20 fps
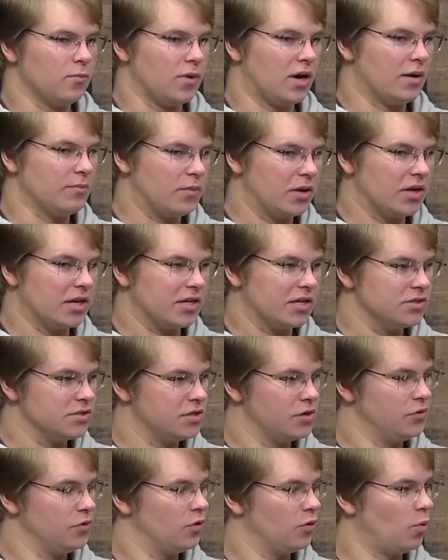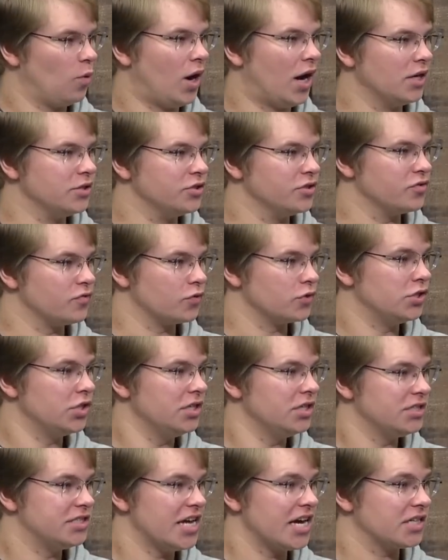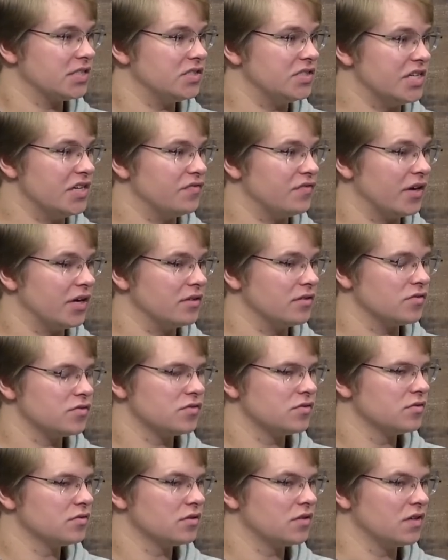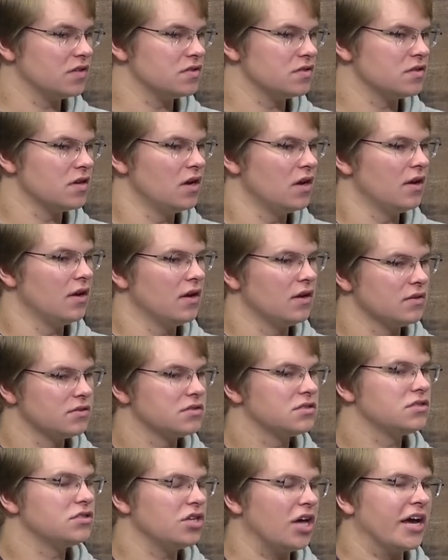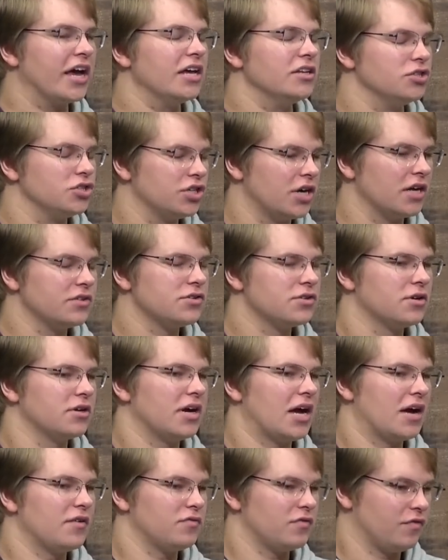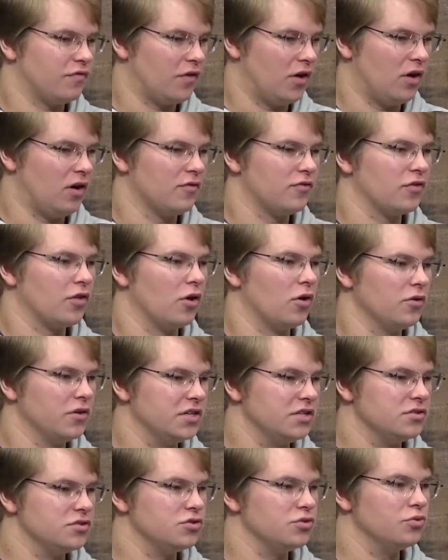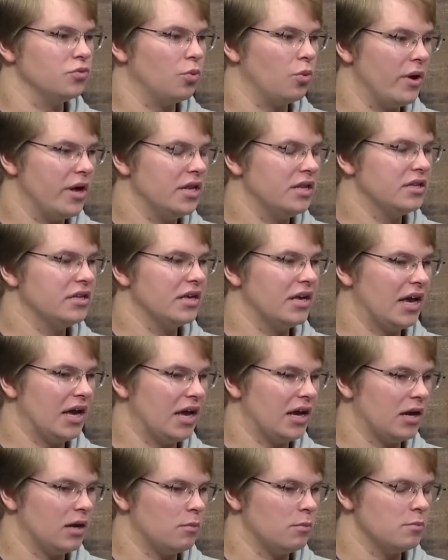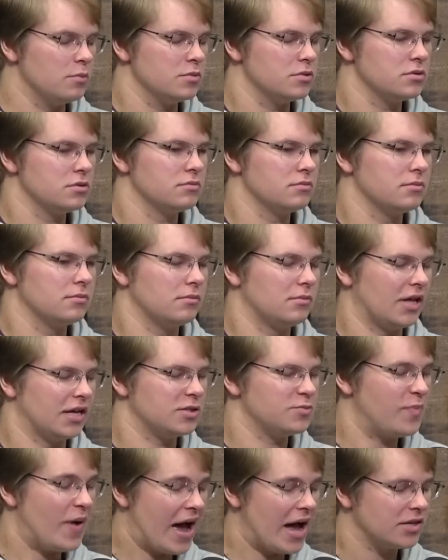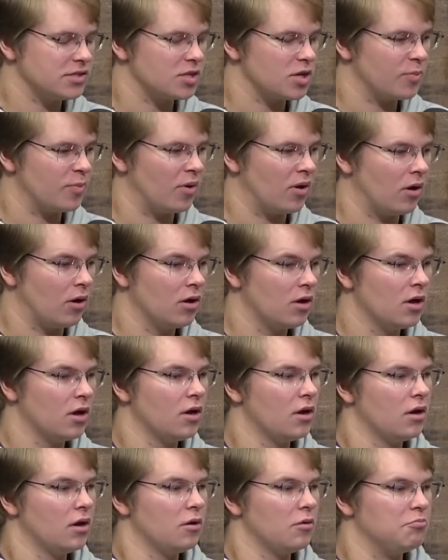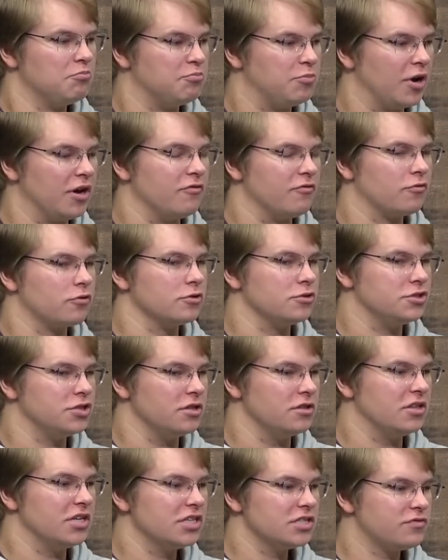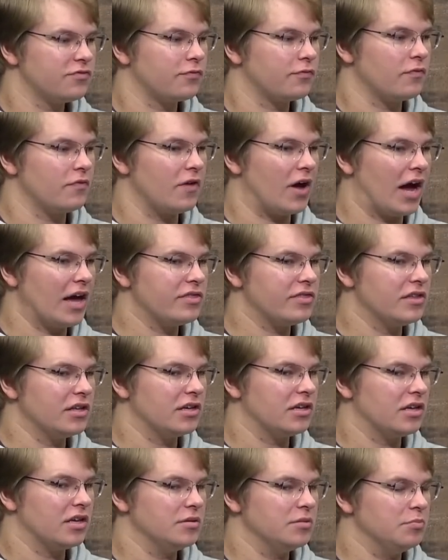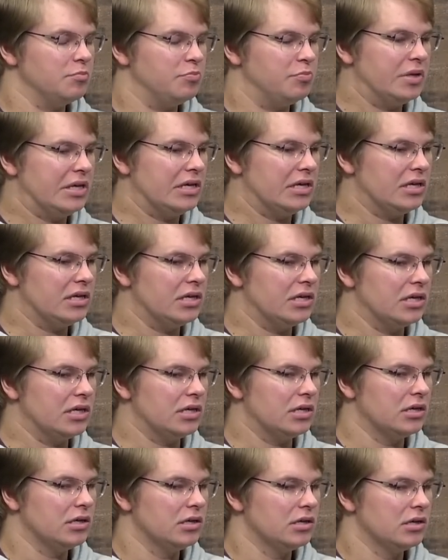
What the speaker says: going to continue to watch is Virginia Tech's defense, because again, shots are going to have to fall for the Hokies to win games. That's basketball, but this I think can be